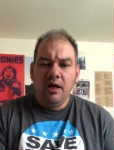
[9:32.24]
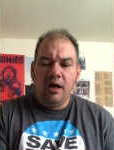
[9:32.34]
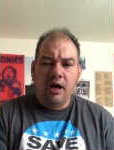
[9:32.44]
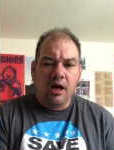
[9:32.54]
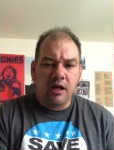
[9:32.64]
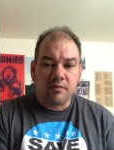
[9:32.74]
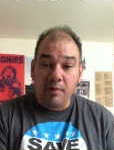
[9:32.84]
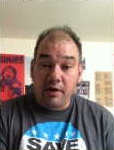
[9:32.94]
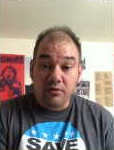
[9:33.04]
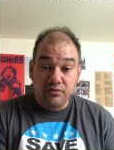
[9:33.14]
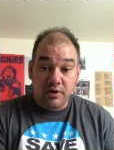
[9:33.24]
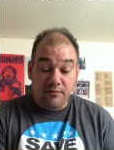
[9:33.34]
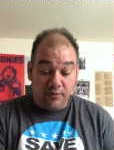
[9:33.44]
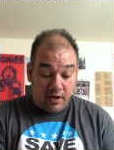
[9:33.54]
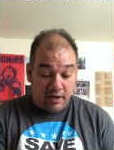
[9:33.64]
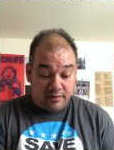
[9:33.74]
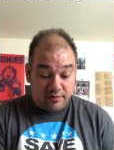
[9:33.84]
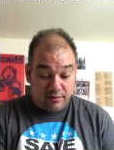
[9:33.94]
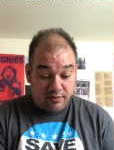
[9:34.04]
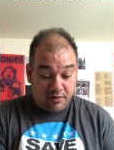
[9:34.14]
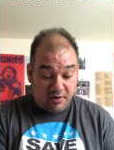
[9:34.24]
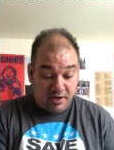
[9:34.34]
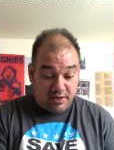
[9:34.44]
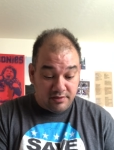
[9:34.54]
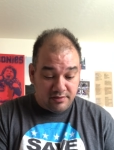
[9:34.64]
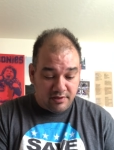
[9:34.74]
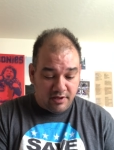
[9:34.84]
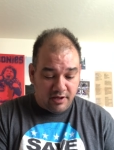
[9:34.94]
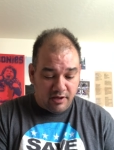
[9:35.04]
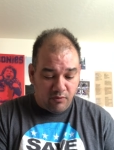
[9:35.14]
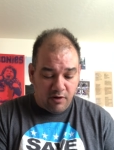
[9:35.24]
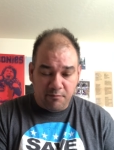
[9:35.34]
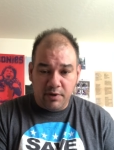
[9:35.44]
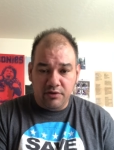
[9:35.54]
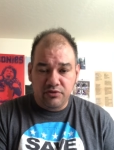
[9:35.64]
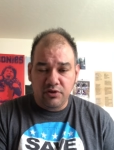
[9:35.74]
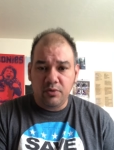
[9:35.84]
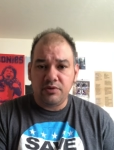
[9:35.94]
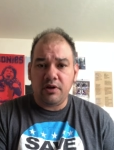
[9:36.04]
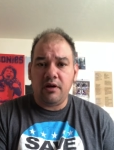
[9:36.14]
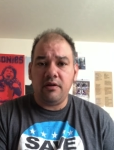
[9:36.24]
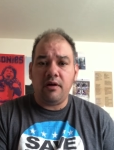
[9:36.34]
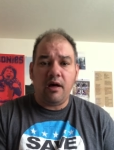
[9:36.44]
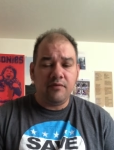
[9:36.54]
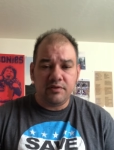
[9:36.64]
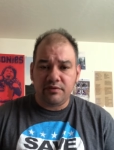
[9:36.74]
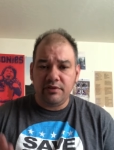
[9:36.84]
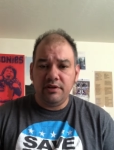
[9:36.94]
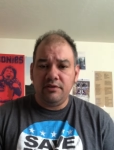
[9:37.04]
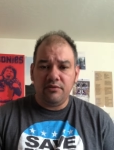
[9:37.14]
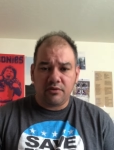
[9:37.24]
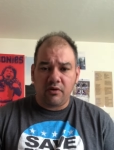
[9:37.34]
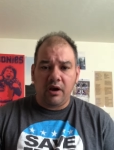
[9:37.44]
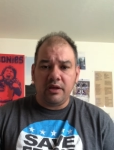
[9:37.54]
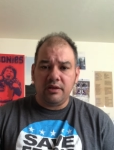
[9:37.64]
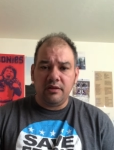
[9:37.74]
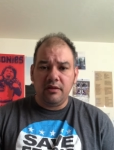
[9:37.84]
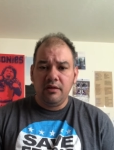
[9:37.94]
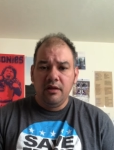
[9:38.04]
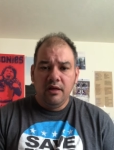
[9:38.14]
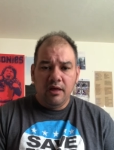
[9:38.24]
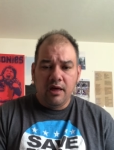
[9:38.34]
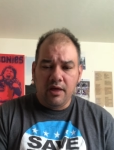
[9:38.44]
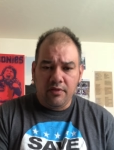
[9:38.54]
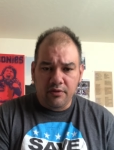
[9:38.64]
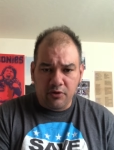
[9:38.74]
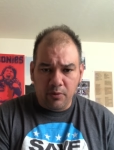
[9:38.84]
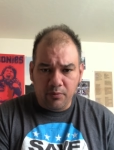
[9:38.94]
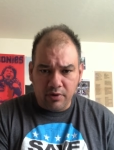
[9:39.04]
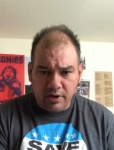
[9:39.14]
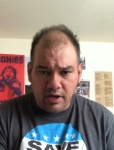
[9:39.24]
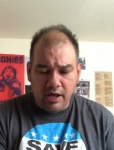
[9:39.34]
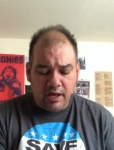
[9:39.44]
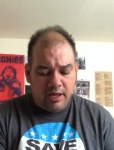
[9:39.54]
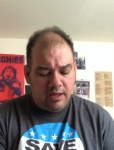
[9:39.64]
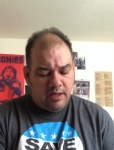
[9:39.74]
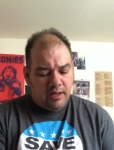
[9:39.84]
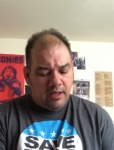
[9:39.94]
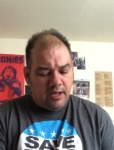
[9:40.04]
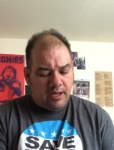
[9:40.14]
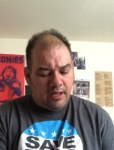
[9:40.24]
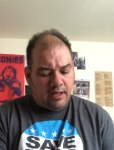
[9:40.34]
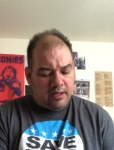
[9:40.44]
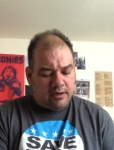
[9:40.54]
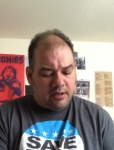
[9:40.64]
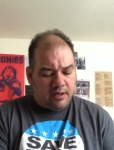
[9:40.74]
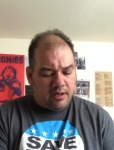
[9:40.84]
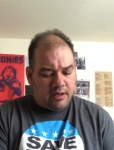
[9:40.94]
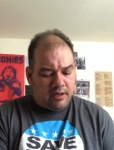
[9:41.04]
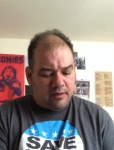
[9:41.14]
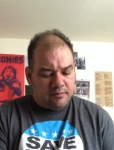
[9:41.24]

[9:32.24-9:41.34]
Uh, it's Michael J. Fox. All right, uh, Ralph Macchio was obviously in The Karate Kid and The Cobra Kai, and uh,